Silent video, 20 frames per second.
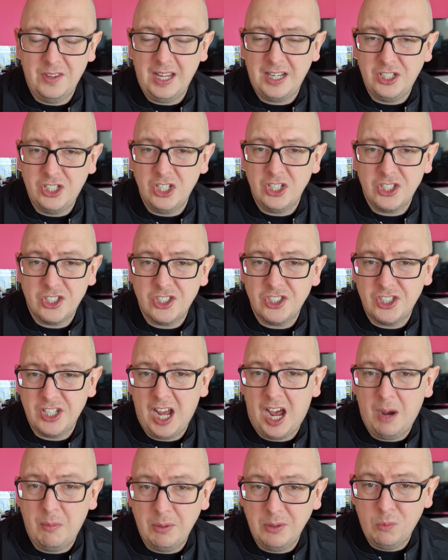They just
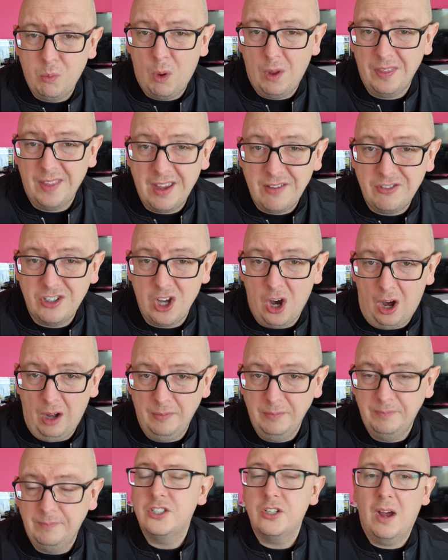start with what they've
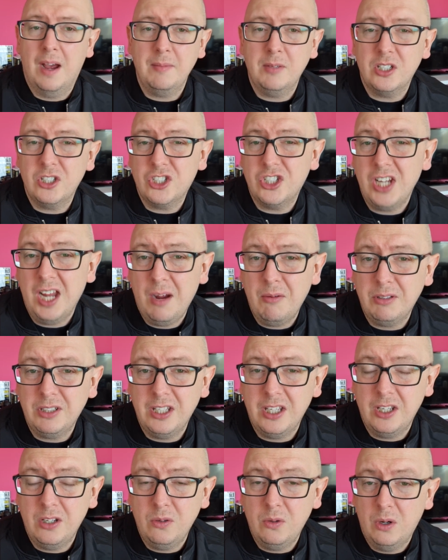got. So I'm gonna share
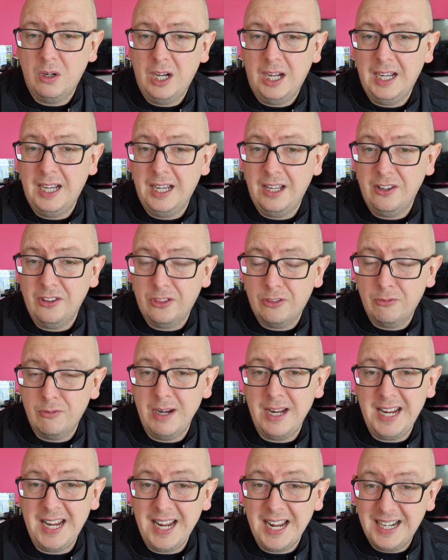with you
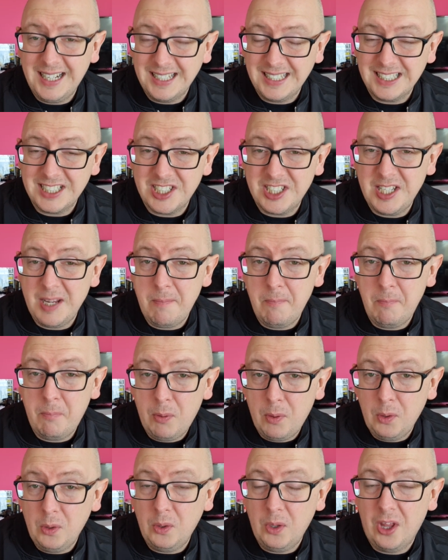three
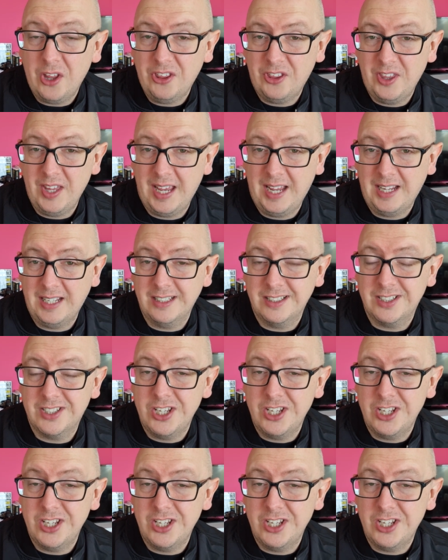simple things